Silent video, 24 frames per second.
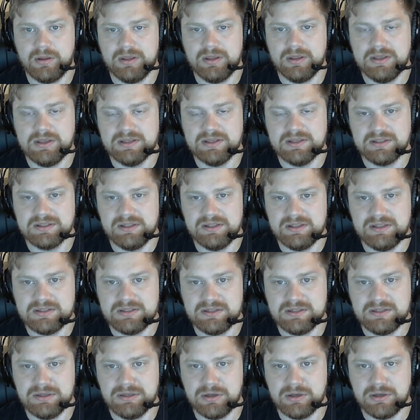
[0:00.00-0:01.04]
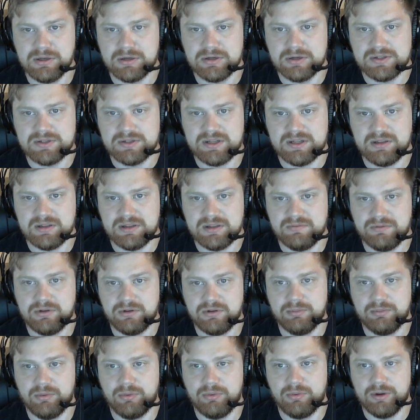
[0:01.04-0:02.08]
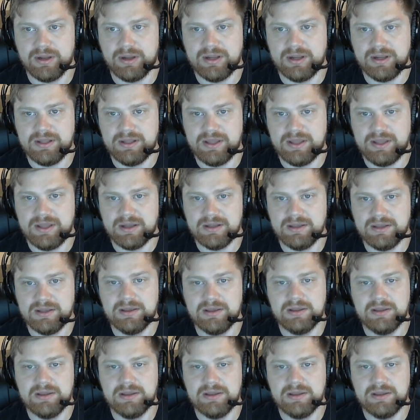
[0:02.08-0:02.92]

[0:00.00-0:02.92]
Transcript: is listening on ourselves on port 8080.